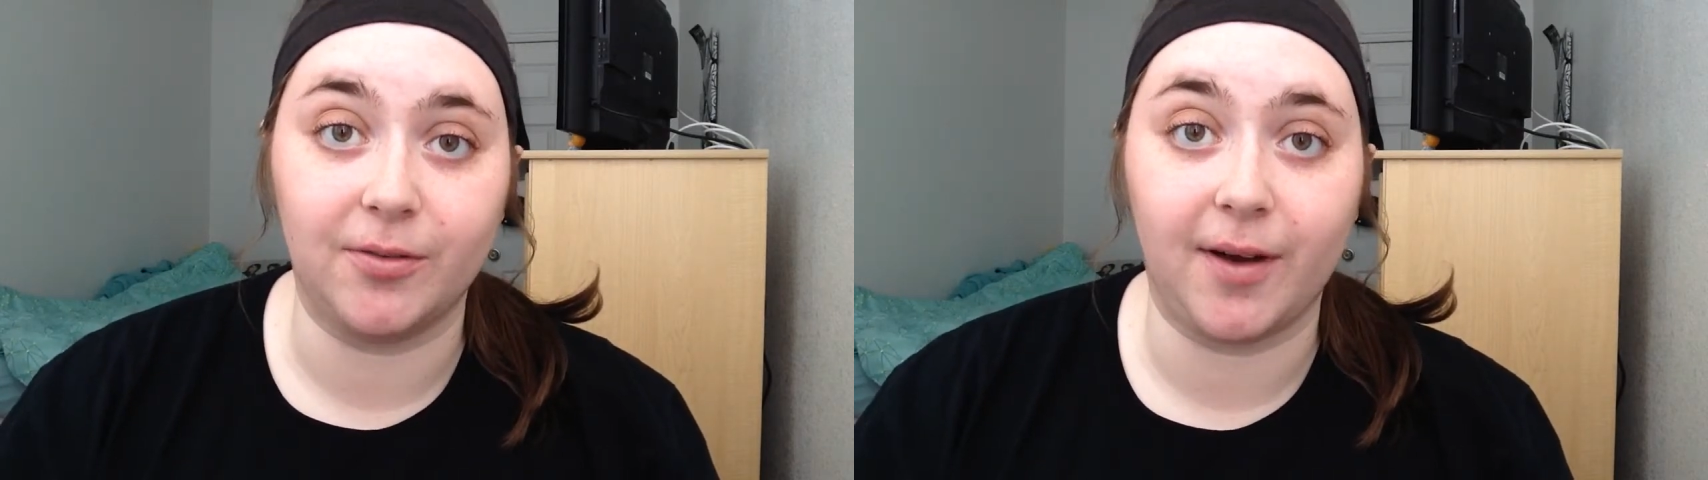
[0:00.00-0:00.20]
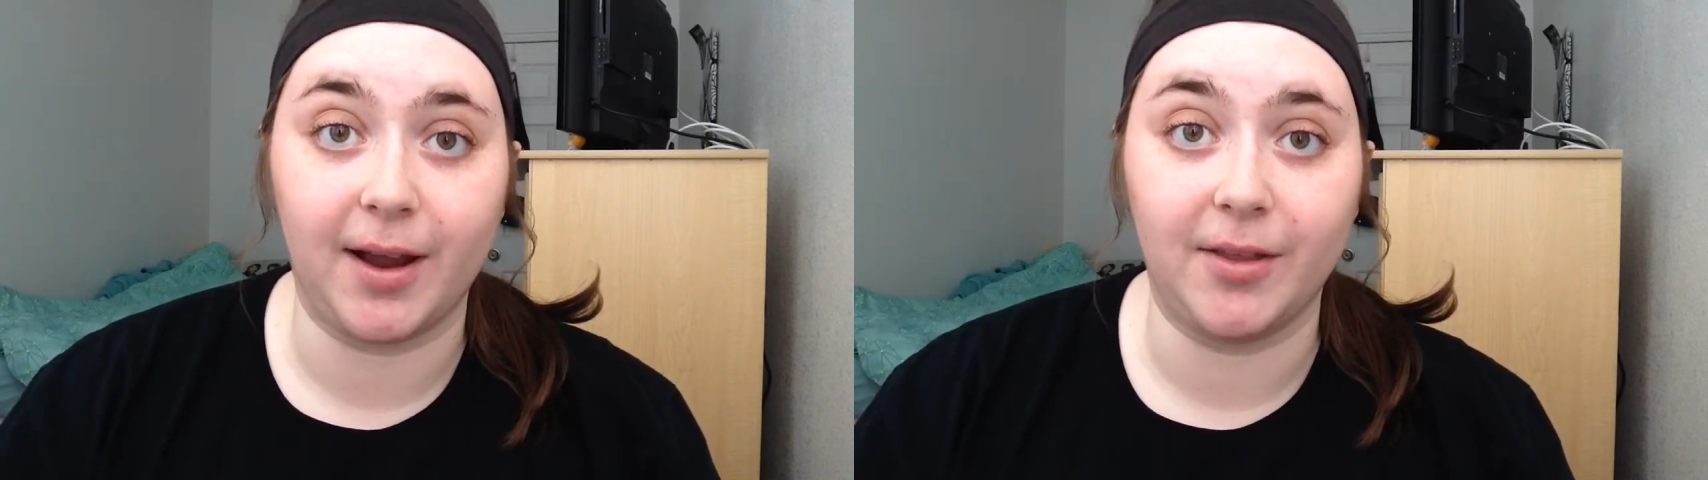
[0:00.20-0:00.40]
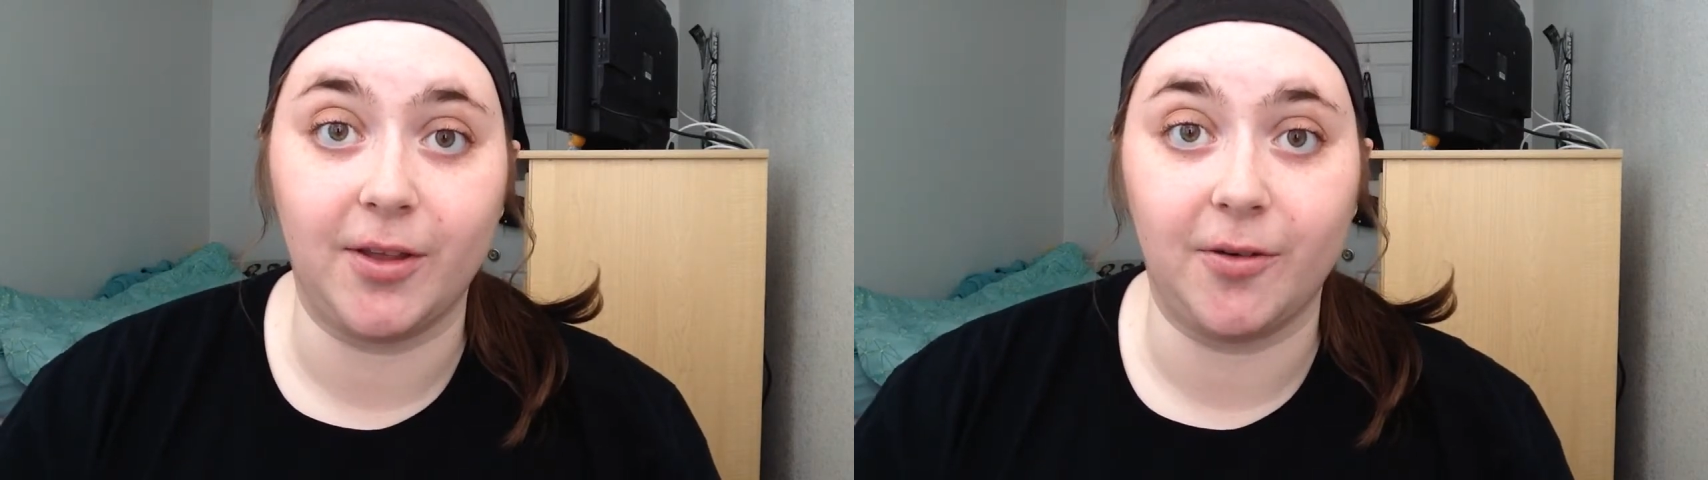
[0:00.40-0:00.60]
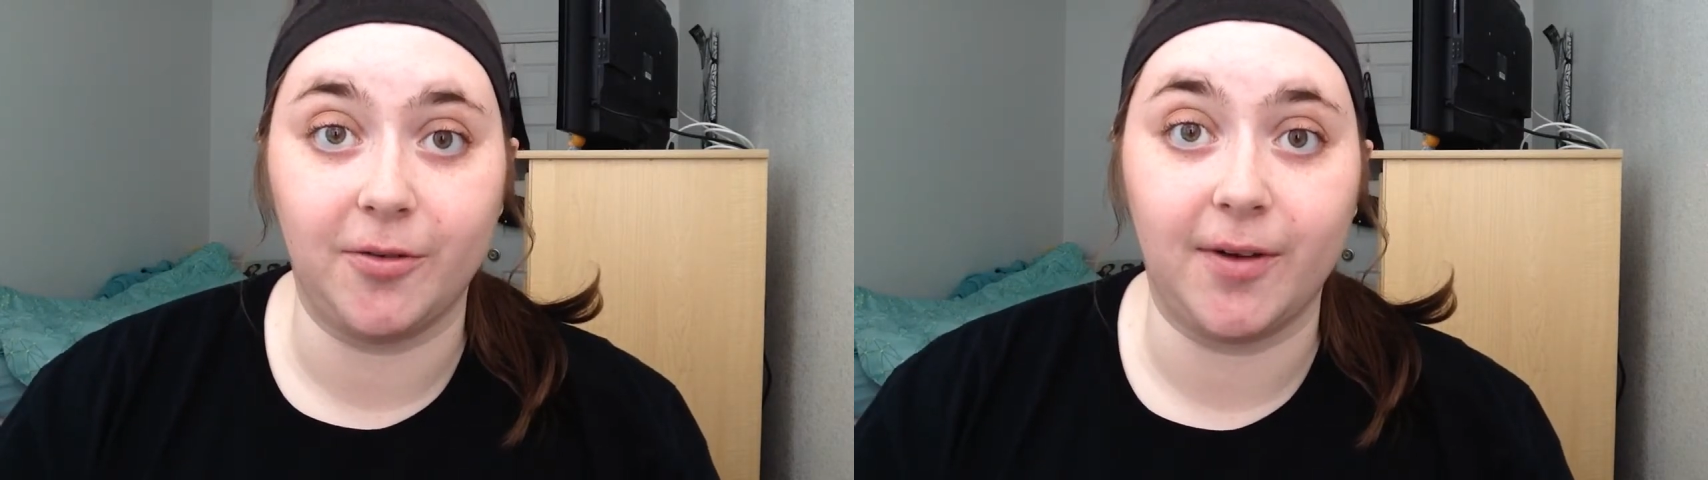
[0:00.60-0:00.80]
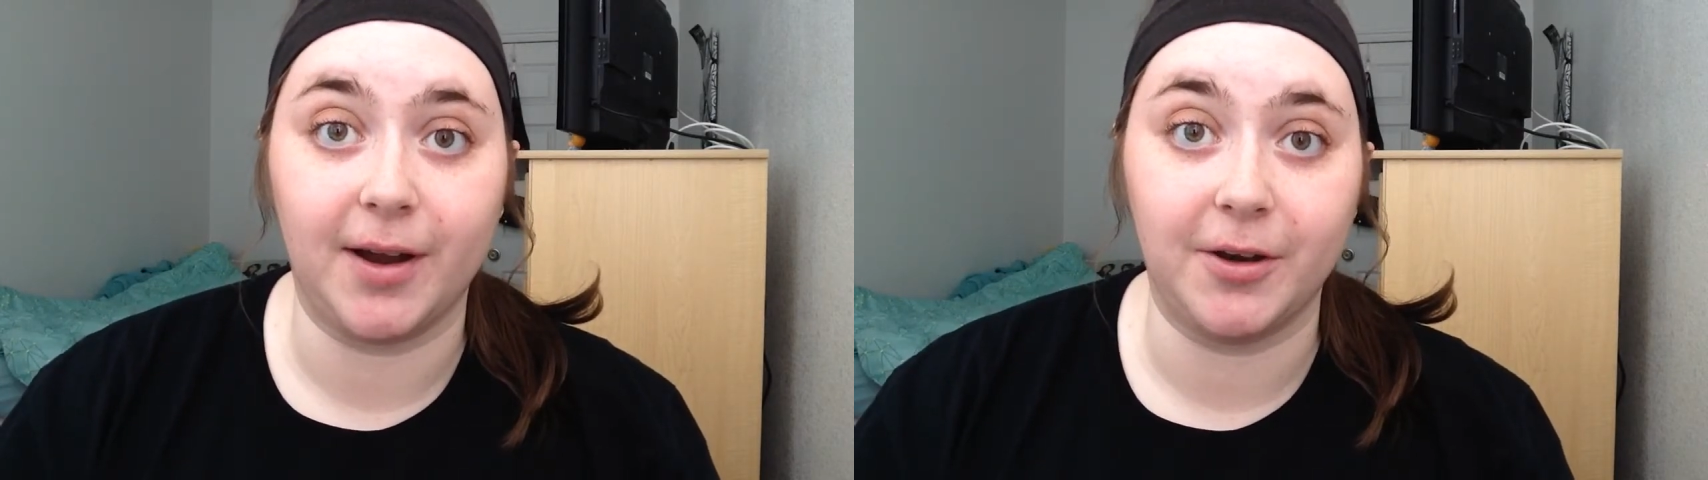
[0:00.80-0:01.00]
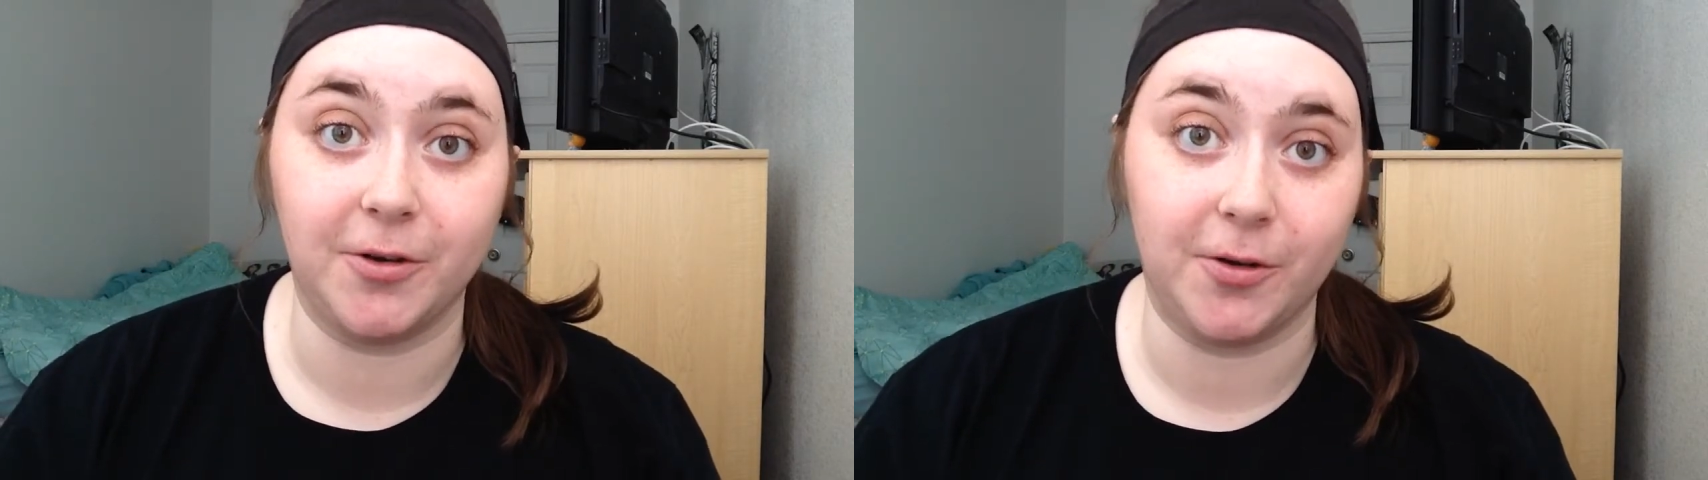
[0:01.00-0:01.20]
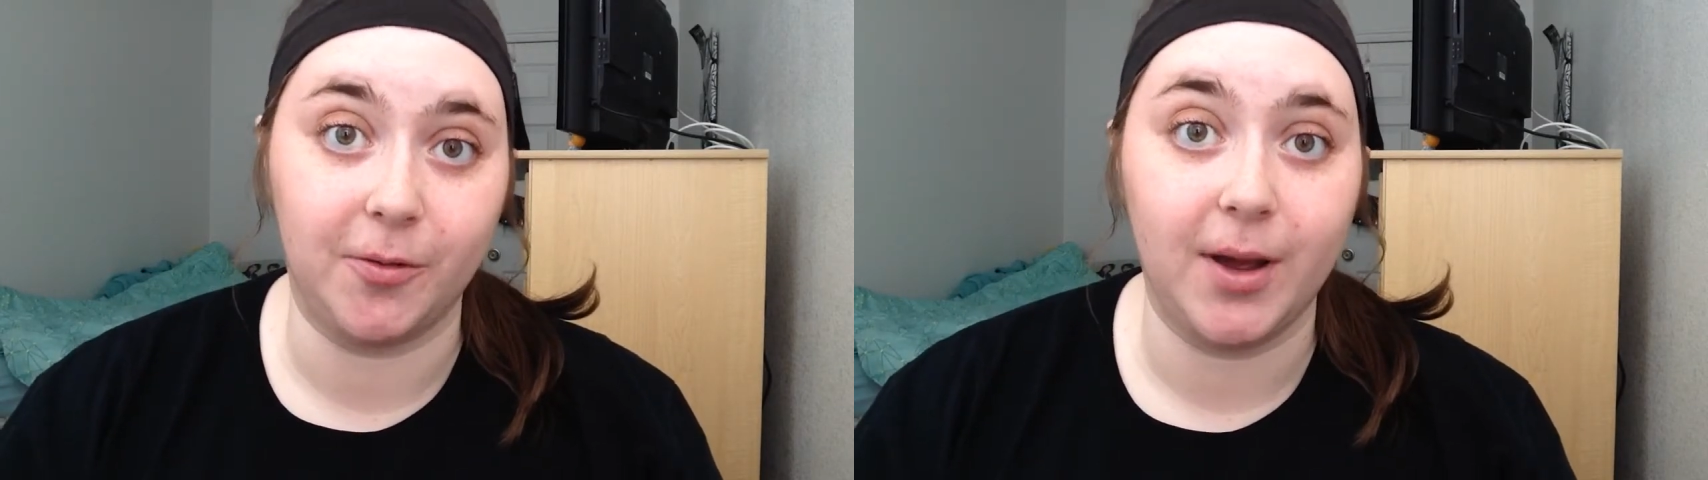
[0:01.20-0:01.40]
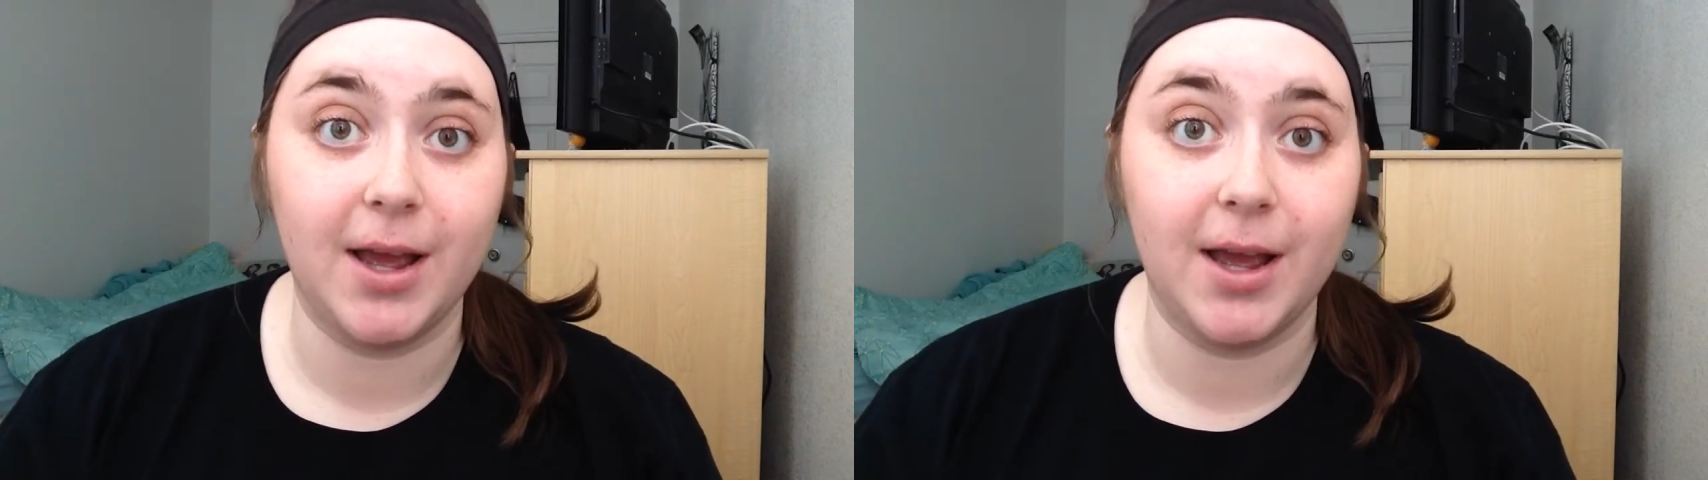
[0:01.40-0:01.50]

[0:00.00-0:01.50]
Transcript: find they would find a new